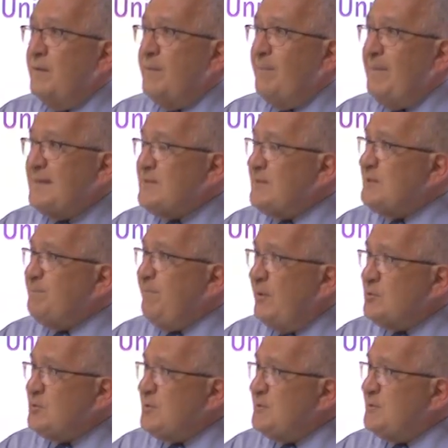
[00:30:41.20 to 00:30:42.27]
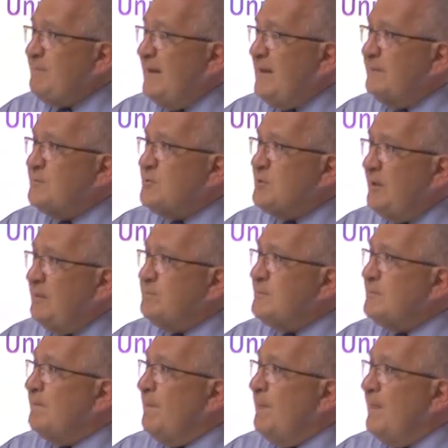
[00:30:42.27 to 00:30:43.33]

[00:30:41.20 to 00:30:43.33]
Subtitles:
The mass expulsions may have stopped,